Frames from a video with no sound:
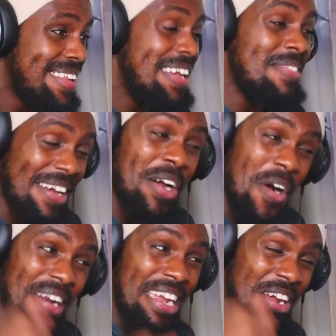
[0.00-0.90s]
The
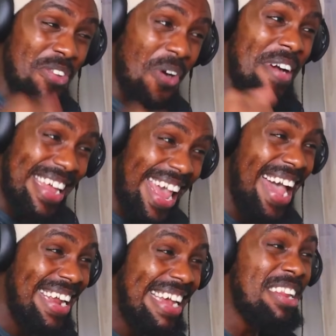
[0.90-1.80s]
current Itadori
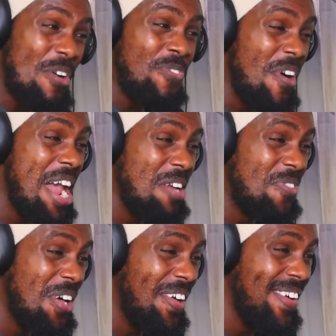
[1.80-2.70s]
can. He's afraid,
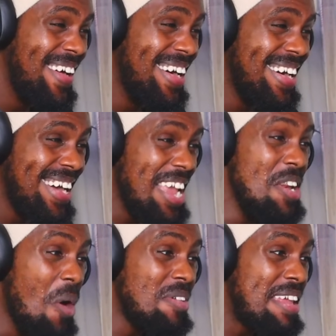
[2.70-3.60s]
bro. He
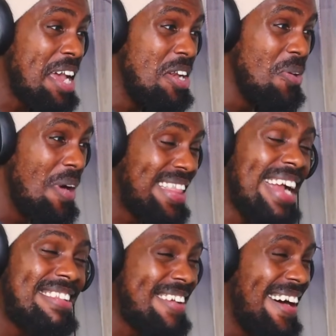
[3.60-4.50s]
knows he can do it. That
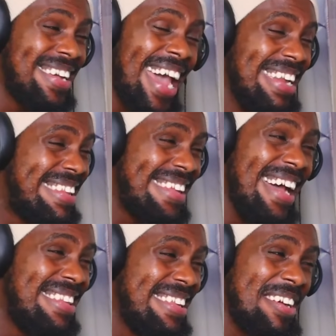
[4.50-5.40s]
Janken
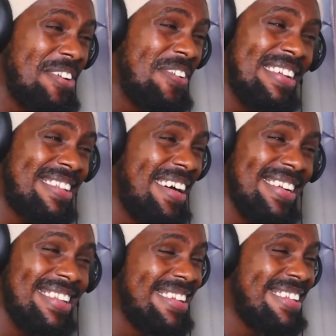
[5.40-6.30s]
stance Itadori's got
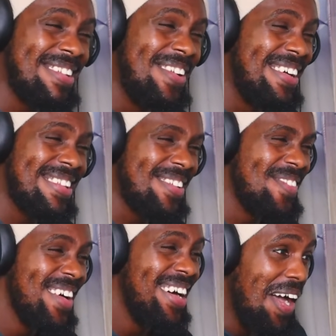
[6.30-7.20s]
is just so awesome.
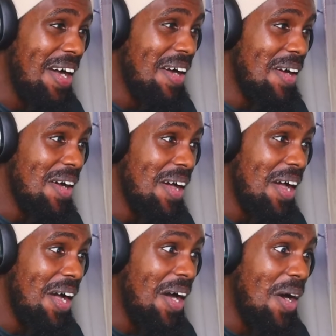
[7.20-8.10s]

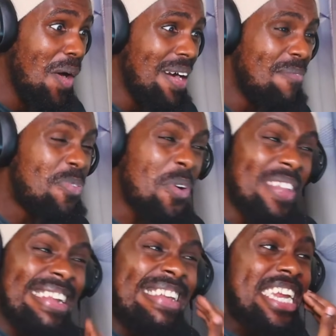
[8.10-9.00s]
From
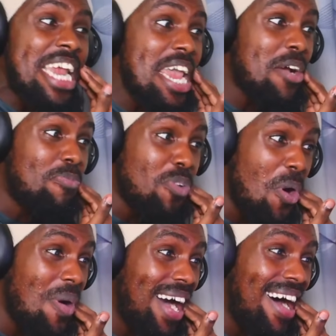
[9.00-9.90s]
the cheek, bro.
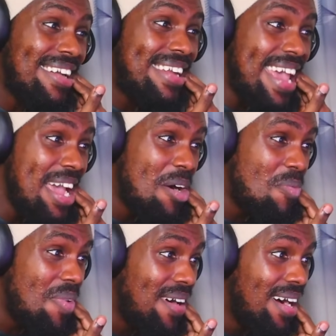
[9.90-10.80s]
God
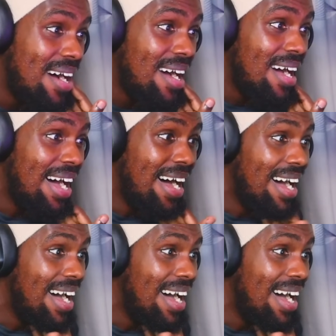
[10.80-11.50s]
damn.